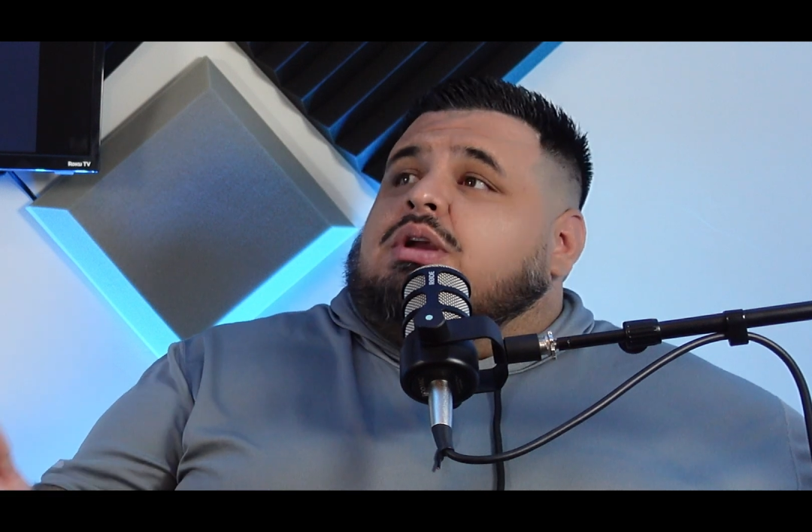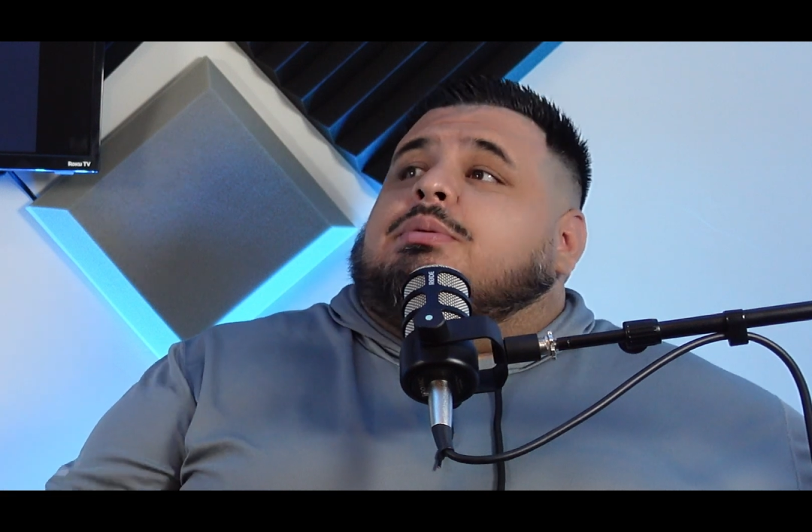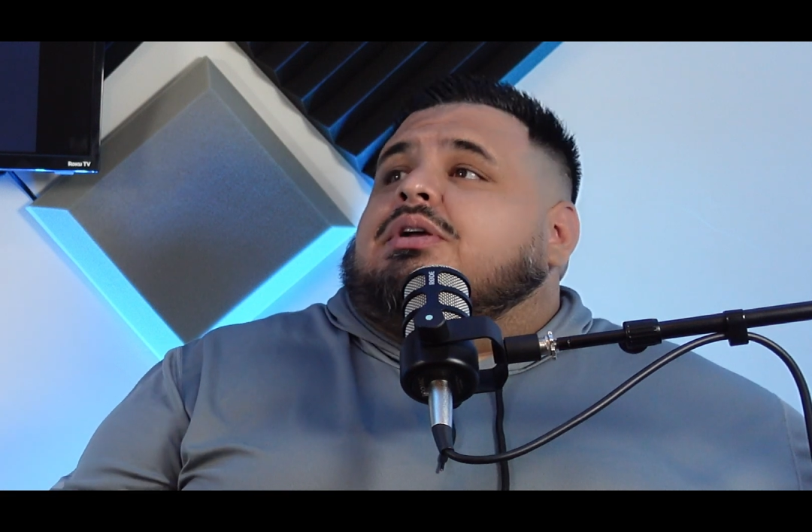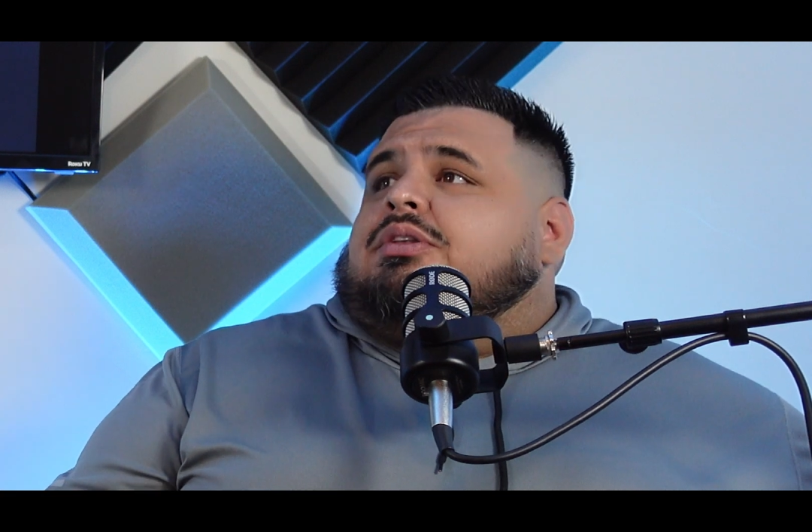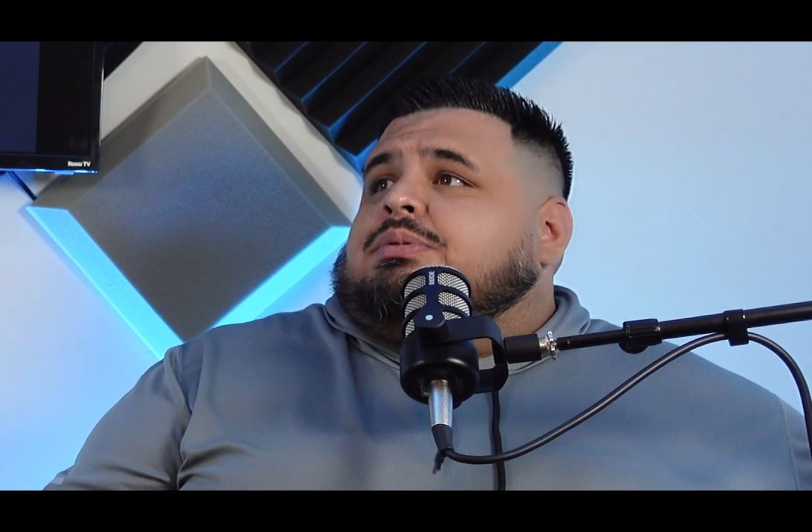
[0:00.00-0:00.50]

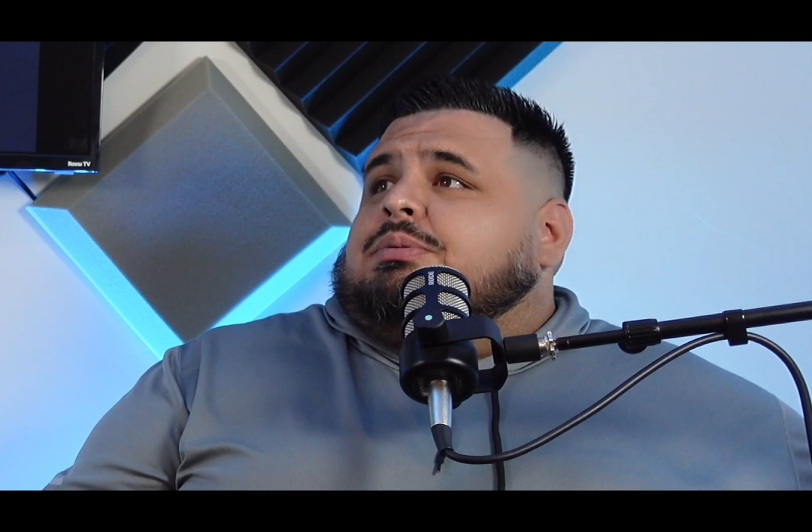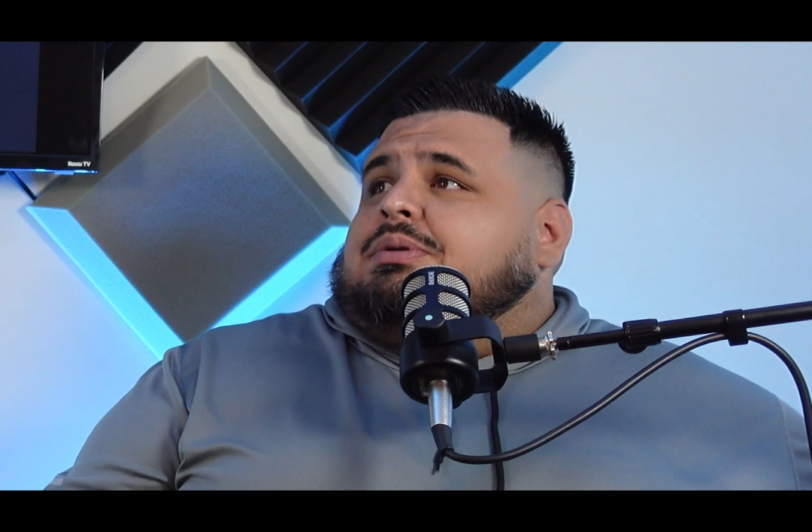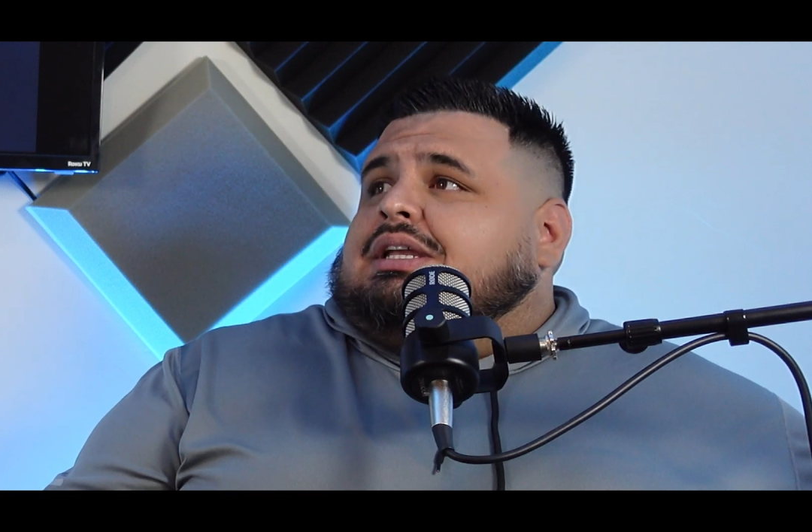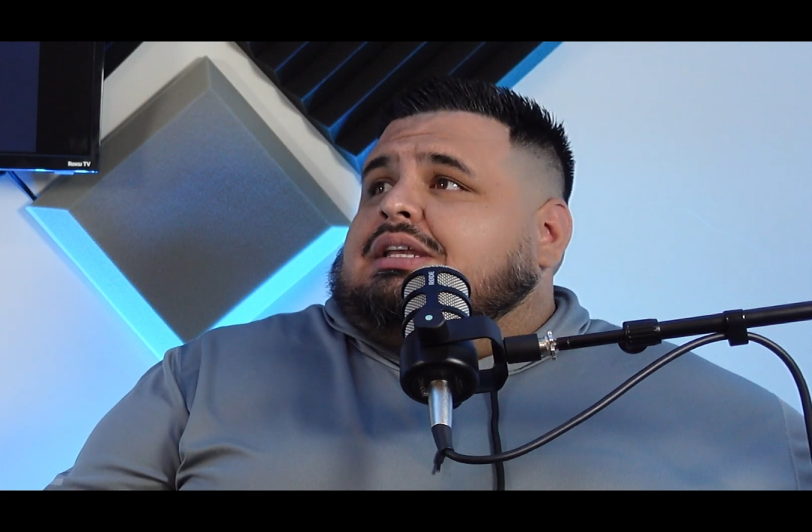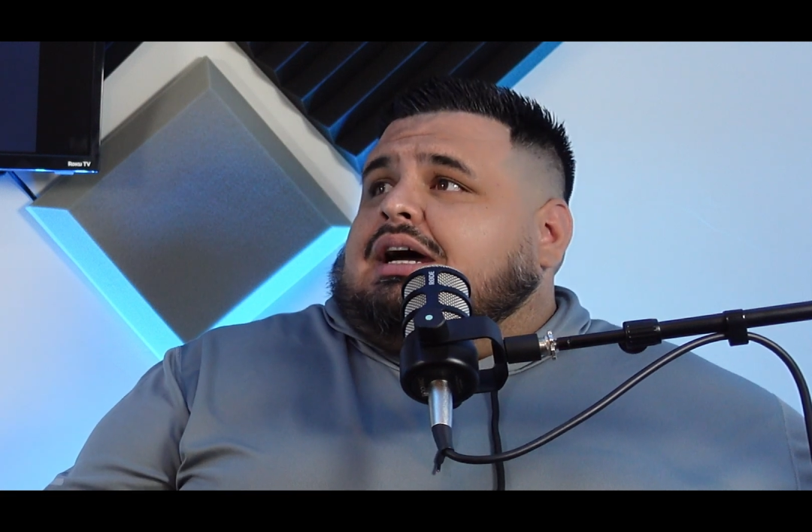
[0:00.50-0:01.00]
about all the people
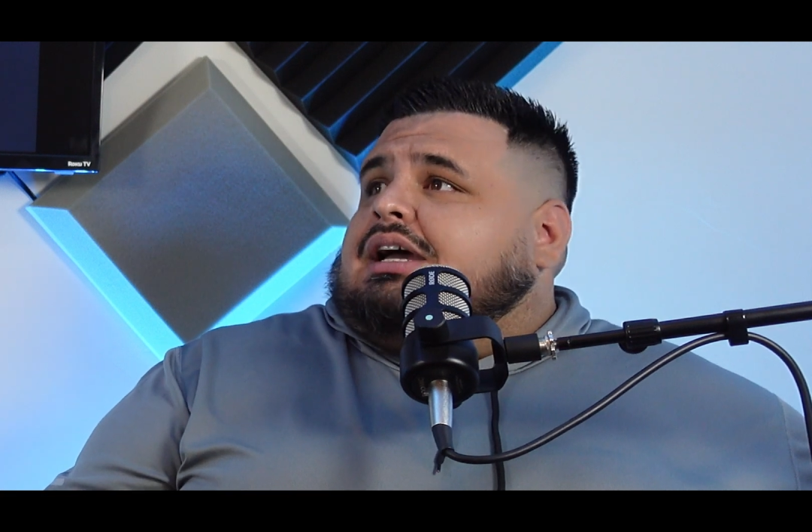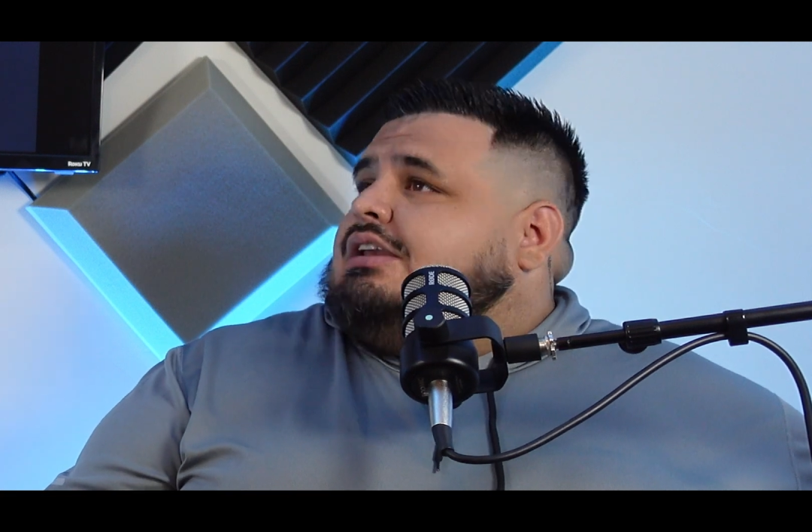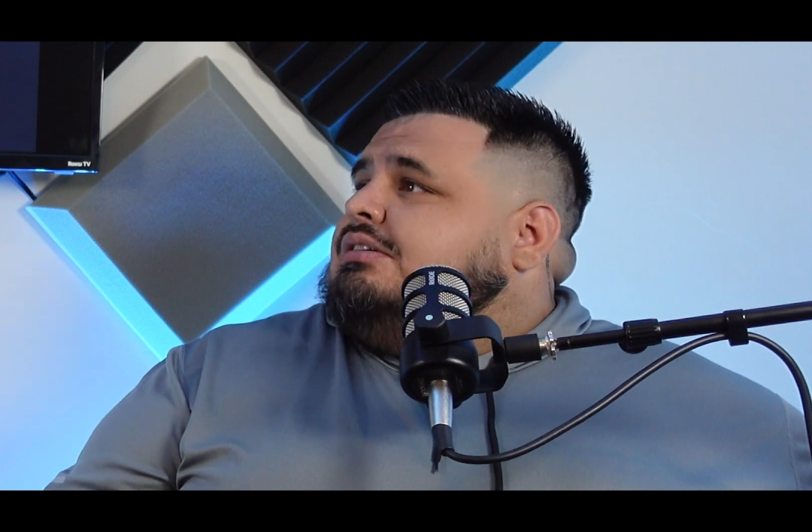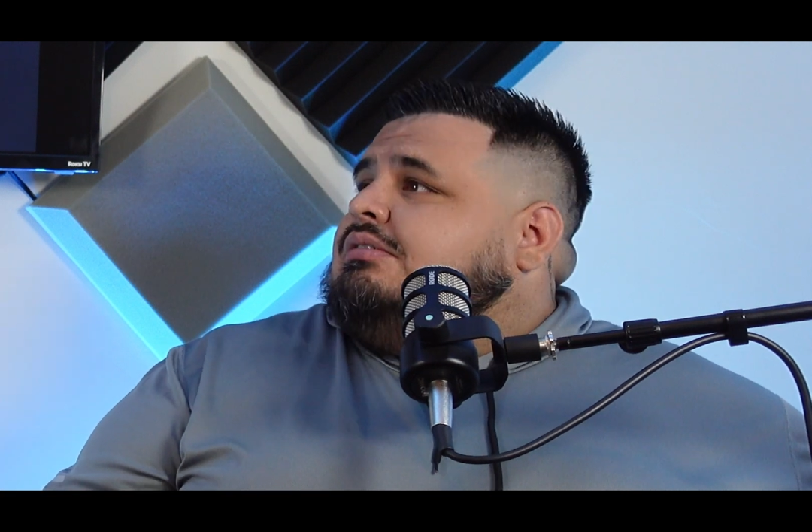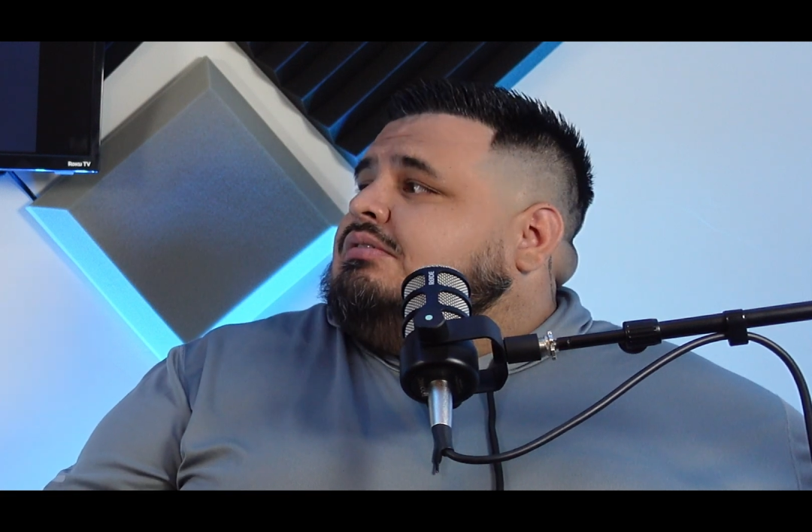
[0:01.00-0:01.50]
that died?